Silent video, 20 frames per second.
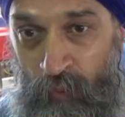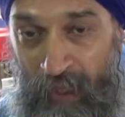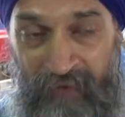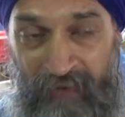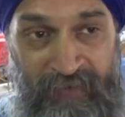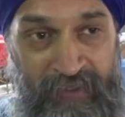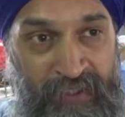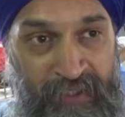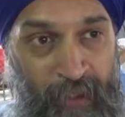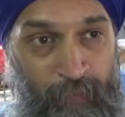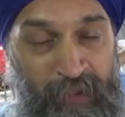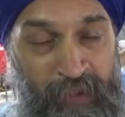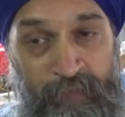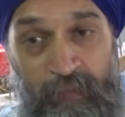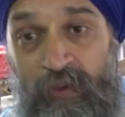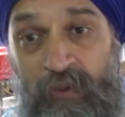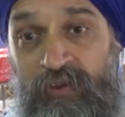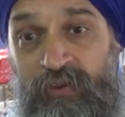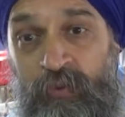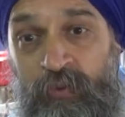Every time we're
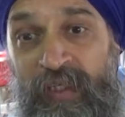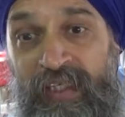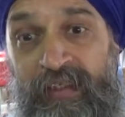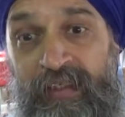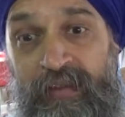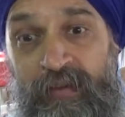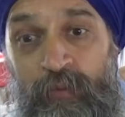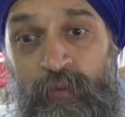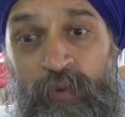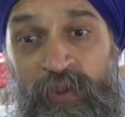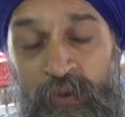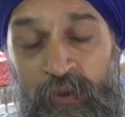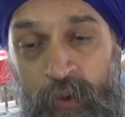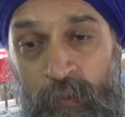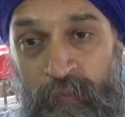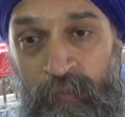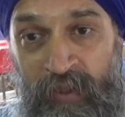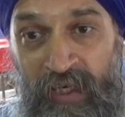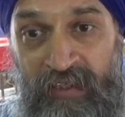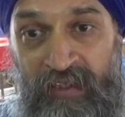supposed to eat, we do a
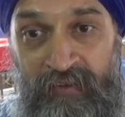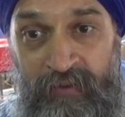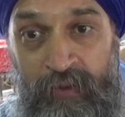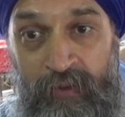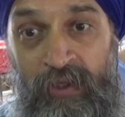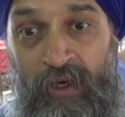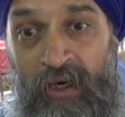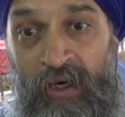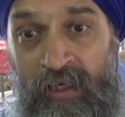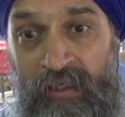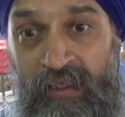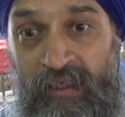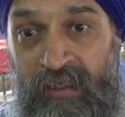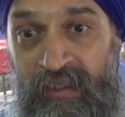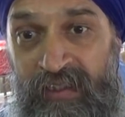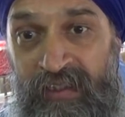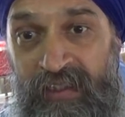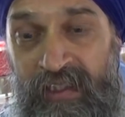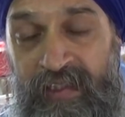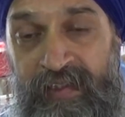prayer to God
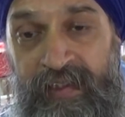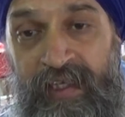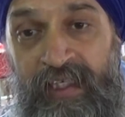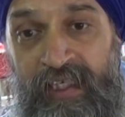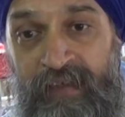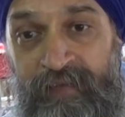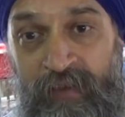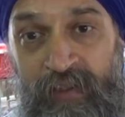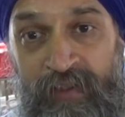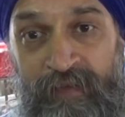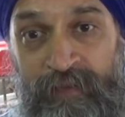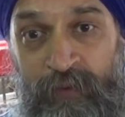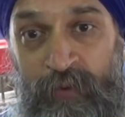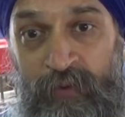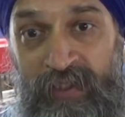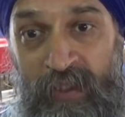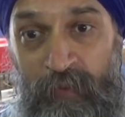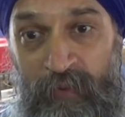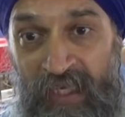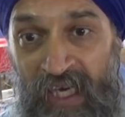and thank you for the
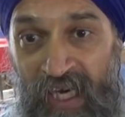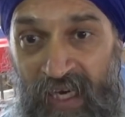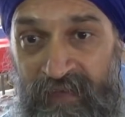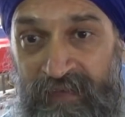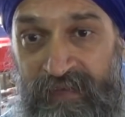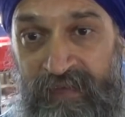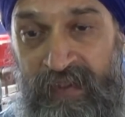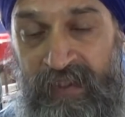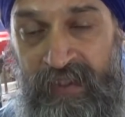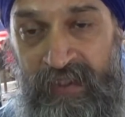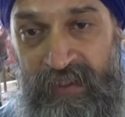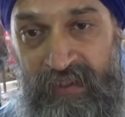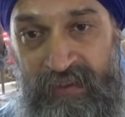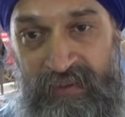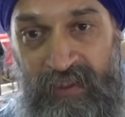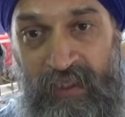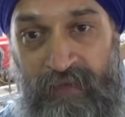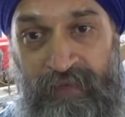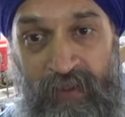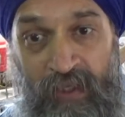food that we have. Right.
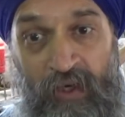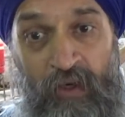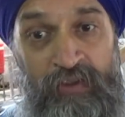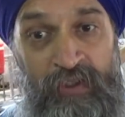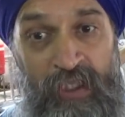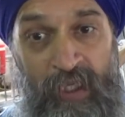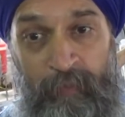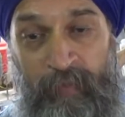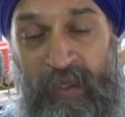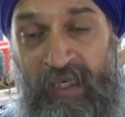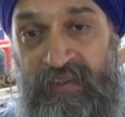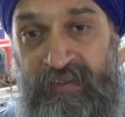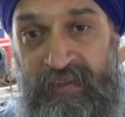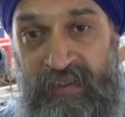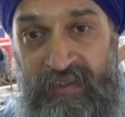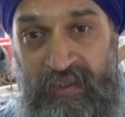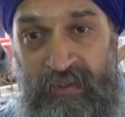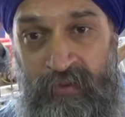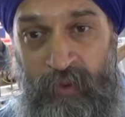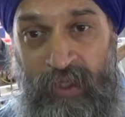So on that
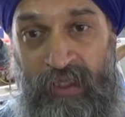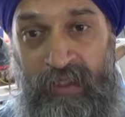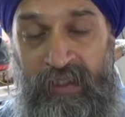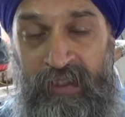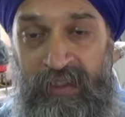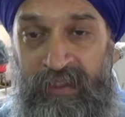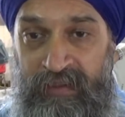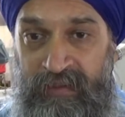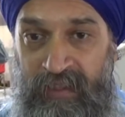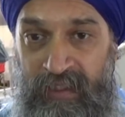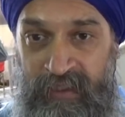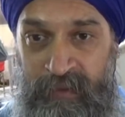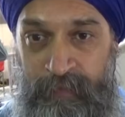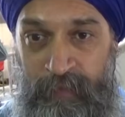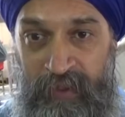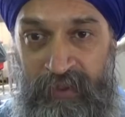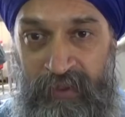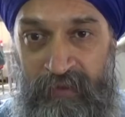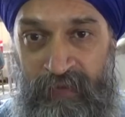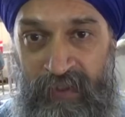basis as well, then it's
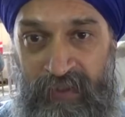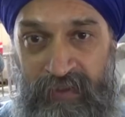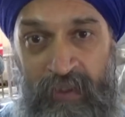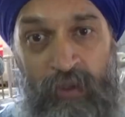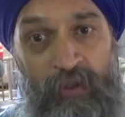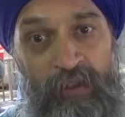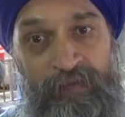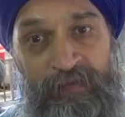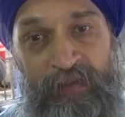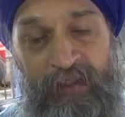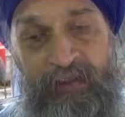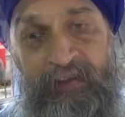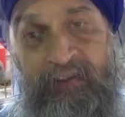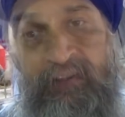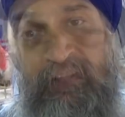special for us, holy for us.